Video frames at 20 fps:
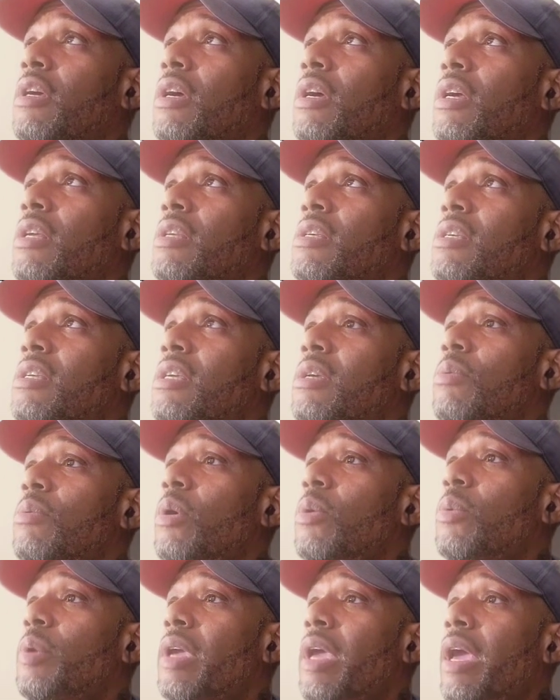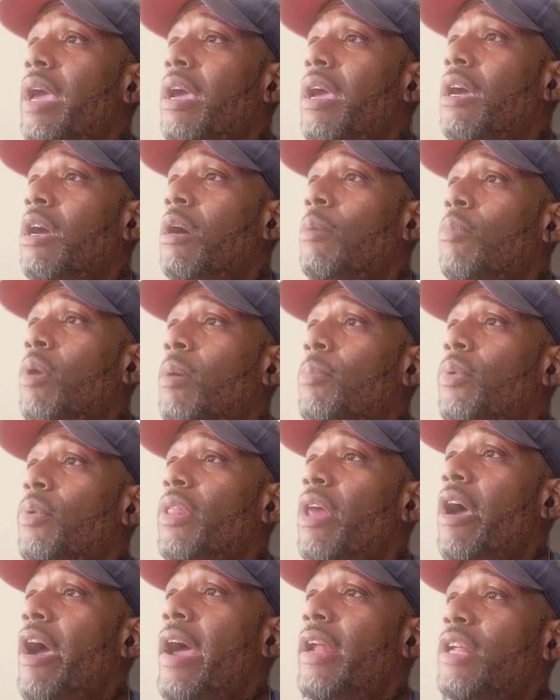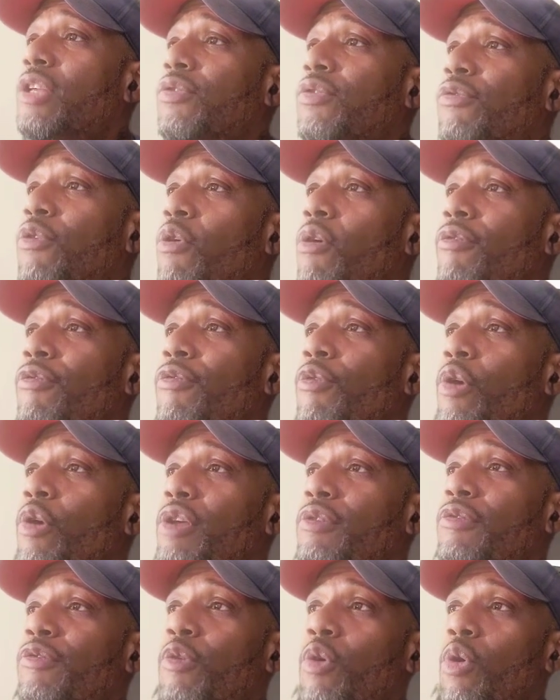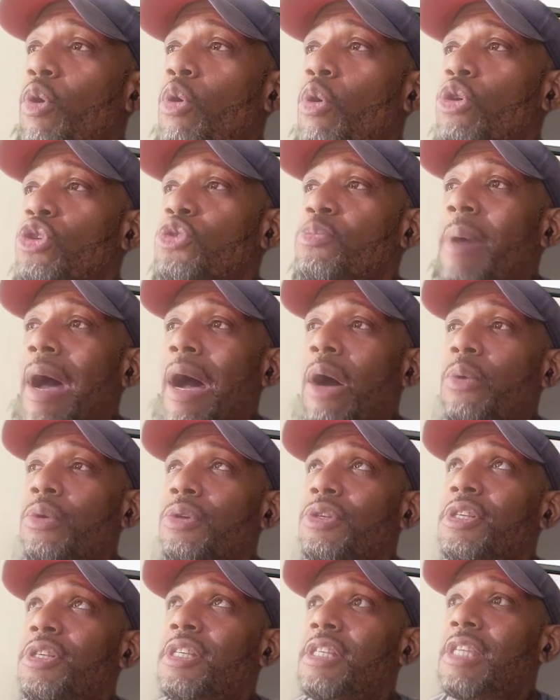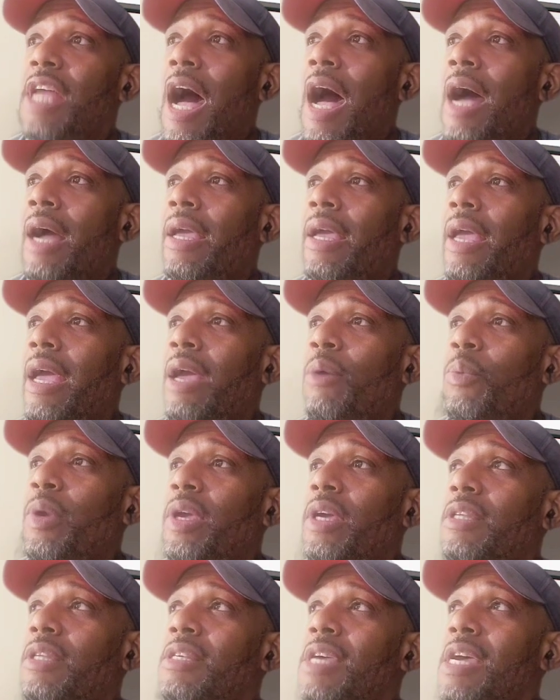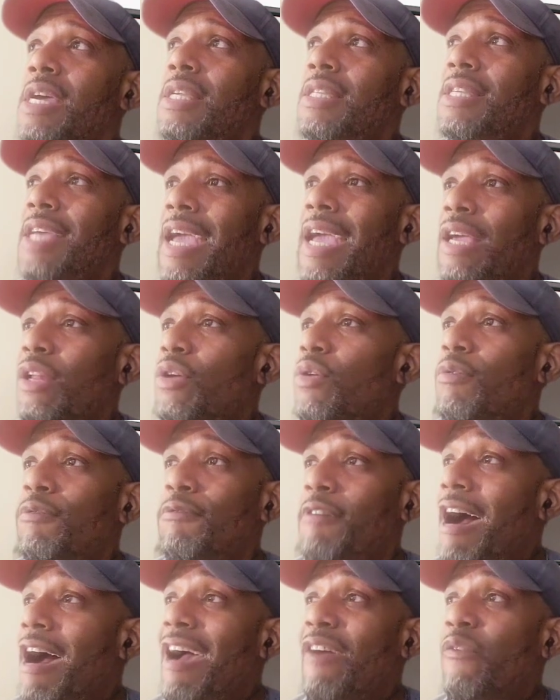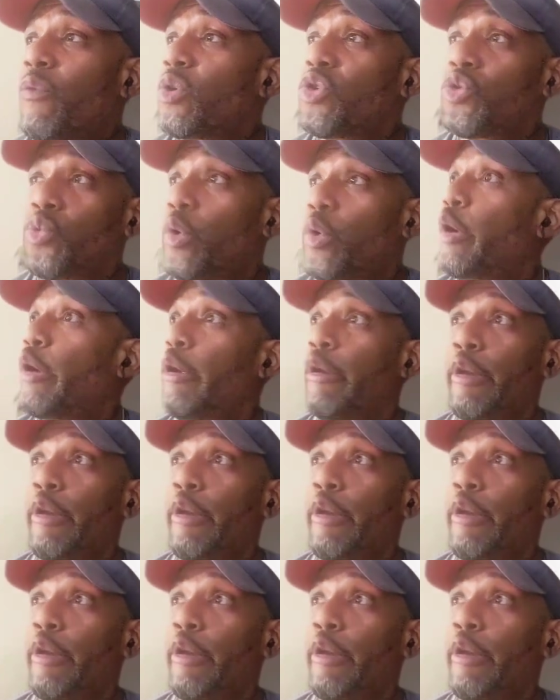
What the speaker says: and see what we can come up with. Alright, it's 444 horsepower stock, and we can take it to 805, which we're